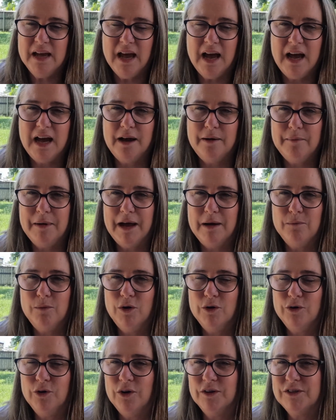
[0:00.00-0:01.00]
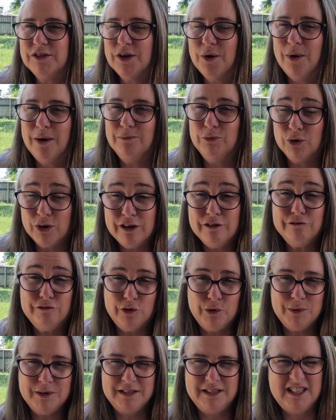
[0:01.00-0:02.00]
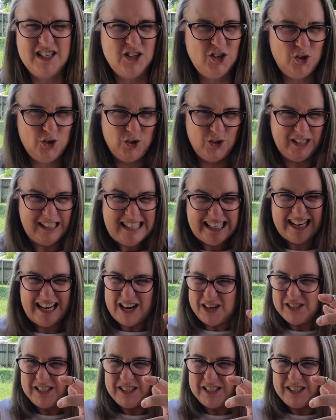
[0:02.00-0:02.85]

and whatnot. So I'm looking forward to,